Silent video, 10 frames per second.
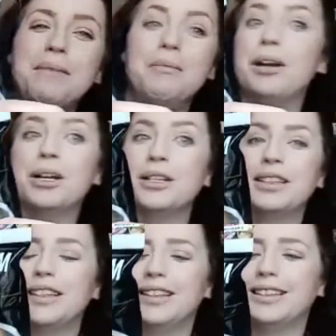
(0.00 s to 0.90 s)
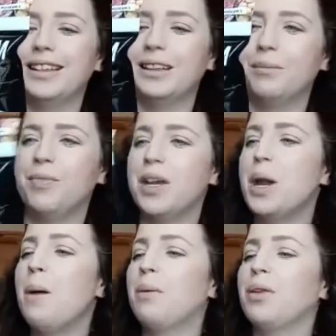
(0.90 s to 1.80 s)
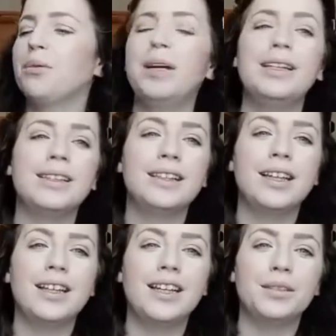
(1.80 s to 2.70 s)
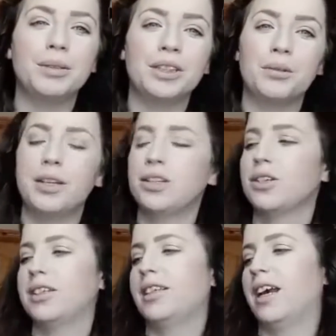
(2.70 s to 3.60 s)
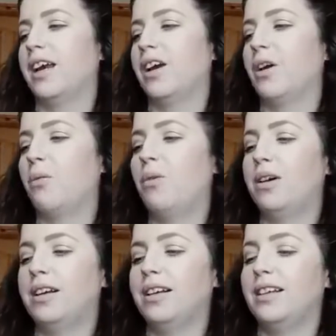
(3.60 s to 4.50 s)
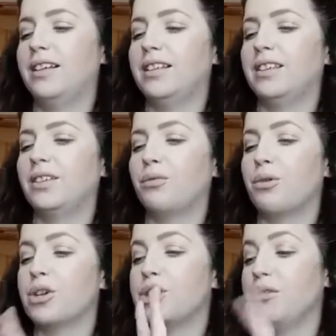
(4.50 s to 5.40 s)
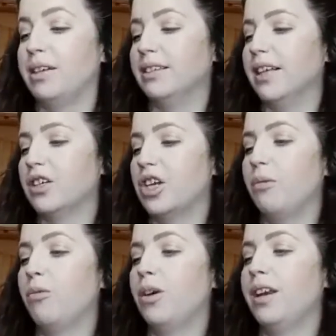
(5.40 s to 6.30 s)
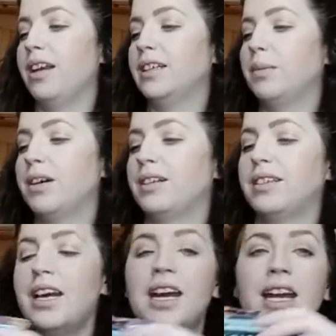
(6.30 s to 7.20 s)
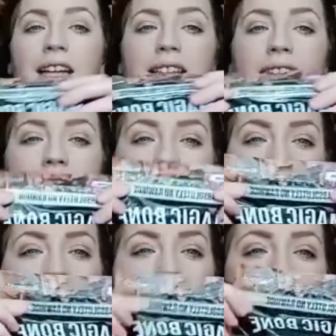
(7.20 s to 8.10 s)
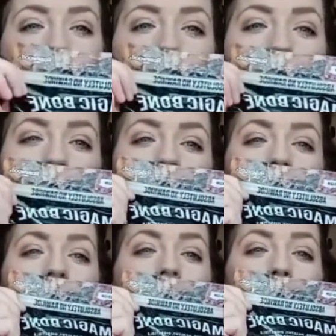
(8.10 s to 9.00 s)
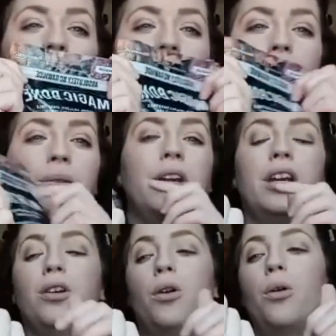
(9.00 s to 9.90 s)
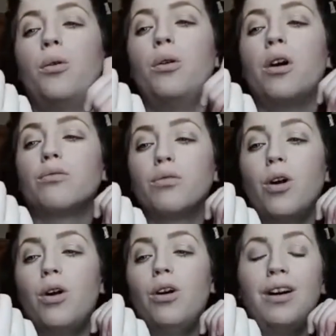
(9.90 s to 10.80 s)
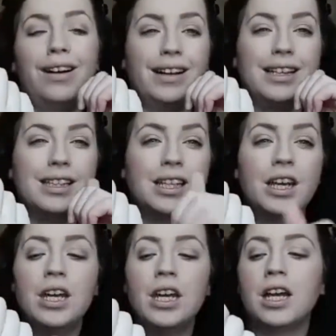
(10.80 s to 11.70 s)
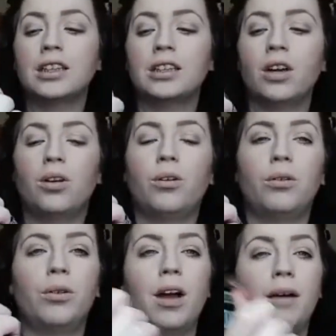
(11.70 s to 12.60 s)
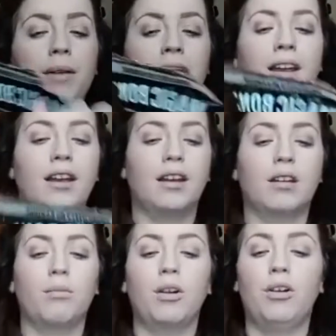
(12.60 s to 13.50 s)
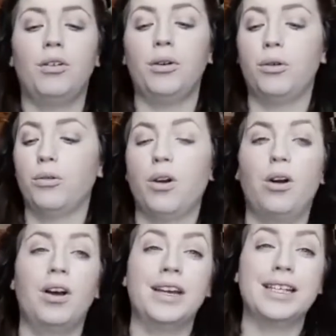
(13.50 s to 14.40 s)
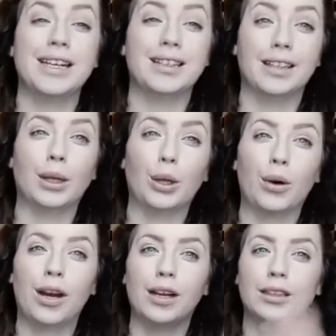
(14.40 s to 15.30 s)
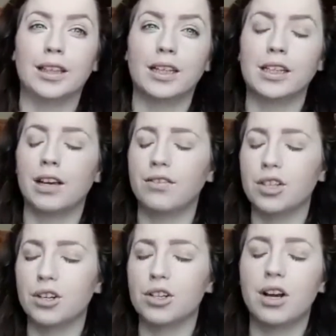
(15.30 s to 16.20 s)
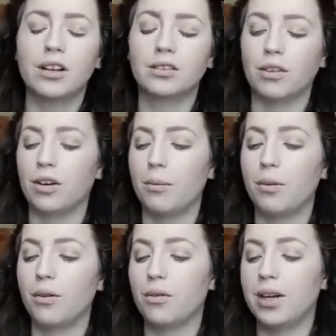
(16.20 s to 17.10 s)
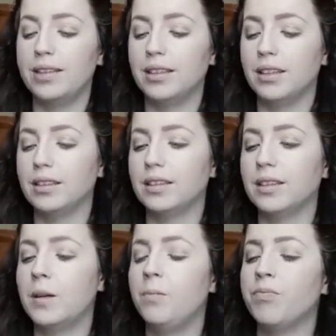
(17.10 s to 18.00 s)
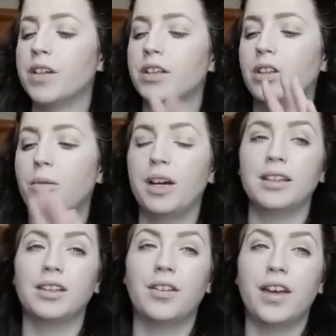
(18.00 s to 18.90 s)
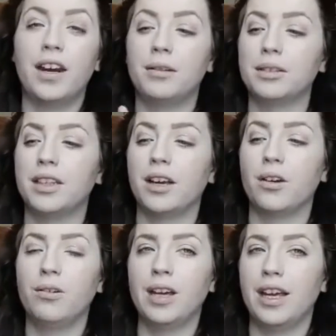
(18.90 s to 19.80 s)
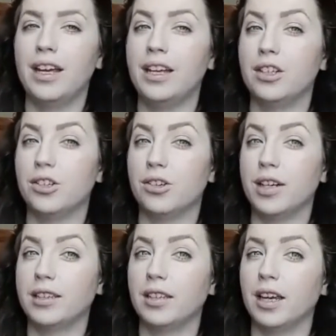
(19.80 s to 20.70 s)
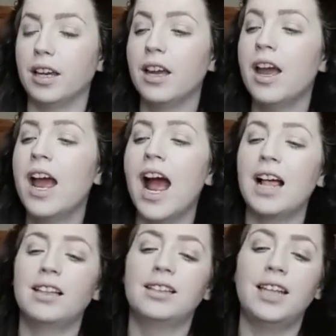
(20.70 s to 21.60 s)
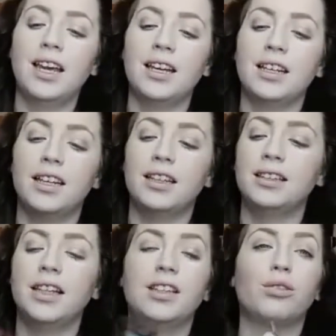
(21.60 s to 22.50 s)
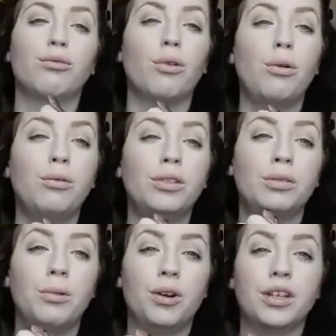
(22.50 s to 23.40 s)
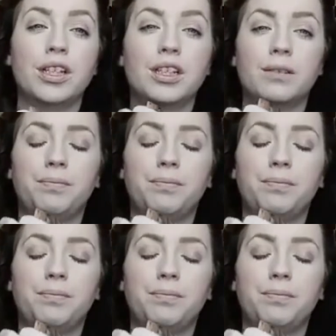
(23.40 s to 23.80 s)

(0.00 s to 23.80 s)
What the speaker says: Maybe I just didn't see them. But the reason that these were so interesting was for two reasons, actually. One is because it says there, I don't know if you can read it, absolutely no raw hide. So, I mean, we all know raw hide isn't the greatest thing to give to your dogs for a number of reasons. So when I saw that, I was like, okay, interesting. And the second is it's rosewood.